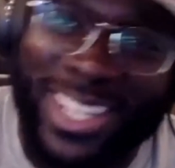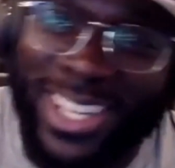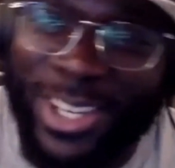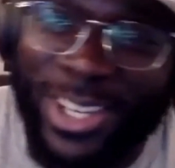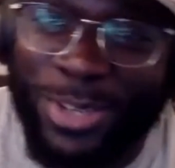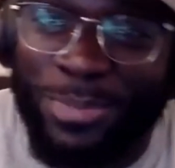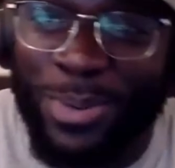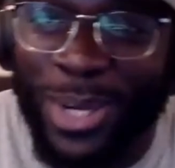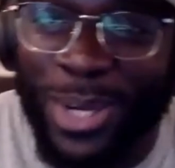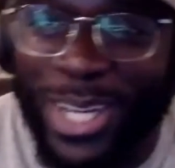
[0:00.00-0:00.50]

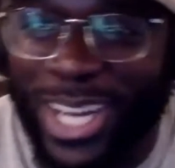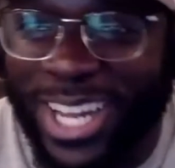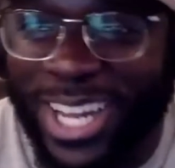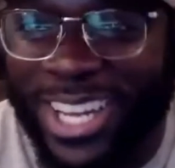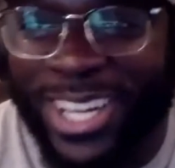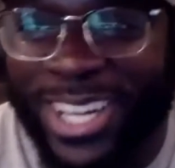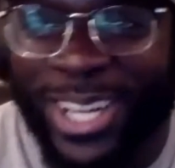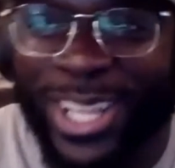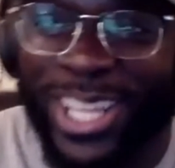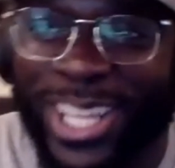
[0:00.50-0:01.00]
he's putting on
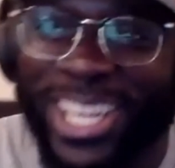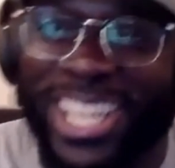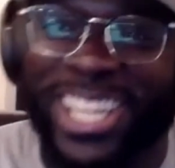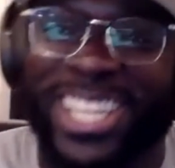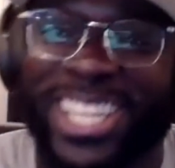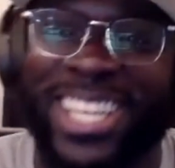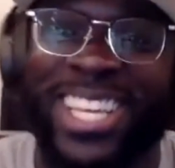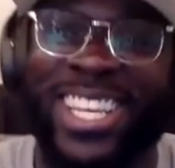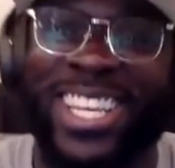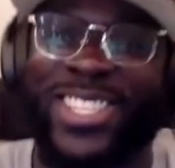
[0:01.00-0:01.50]
a clinic.
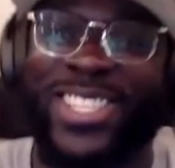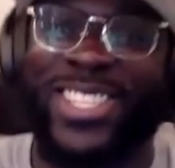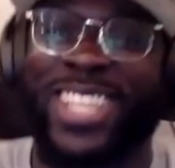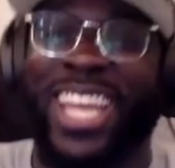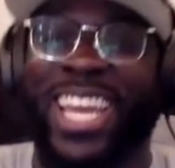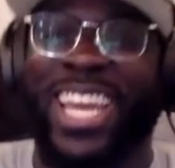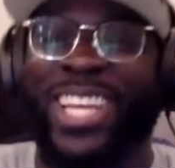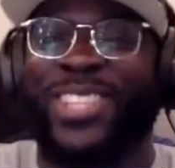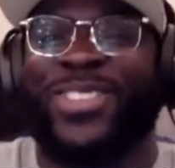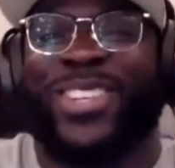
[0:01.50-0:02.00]
He's
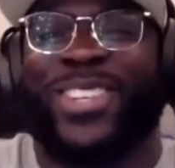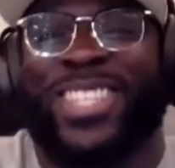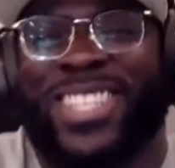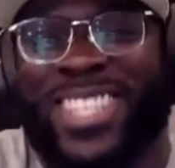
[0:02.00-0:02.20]
dangerous.